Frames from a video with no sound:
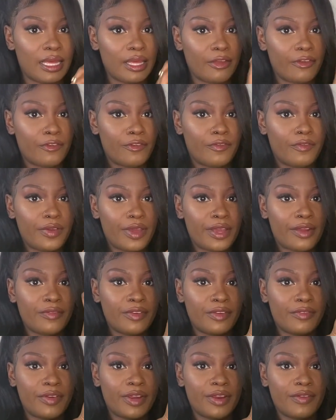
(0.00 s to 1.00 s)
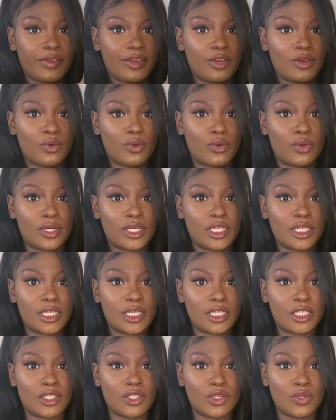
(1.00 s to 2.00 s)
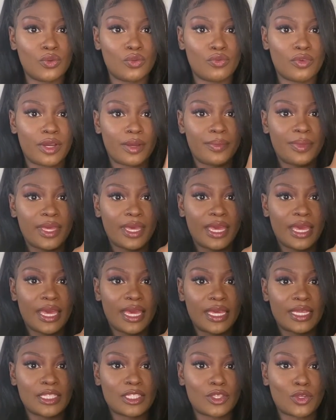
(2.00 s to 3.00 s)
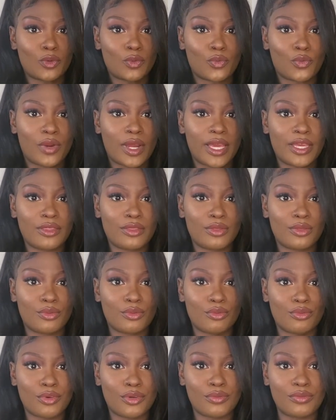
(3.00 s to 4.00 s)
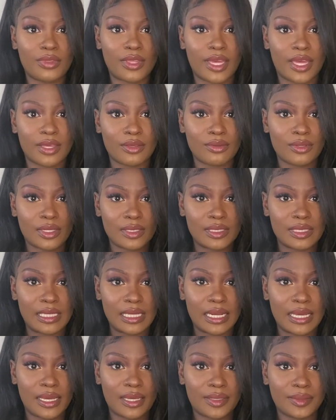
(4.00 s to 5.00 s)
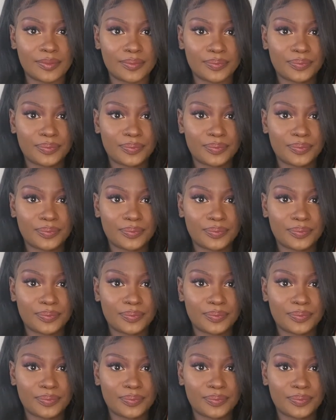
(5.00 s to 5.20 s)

Very, very gorgeous. You rub your hands right through that. Y'all see that?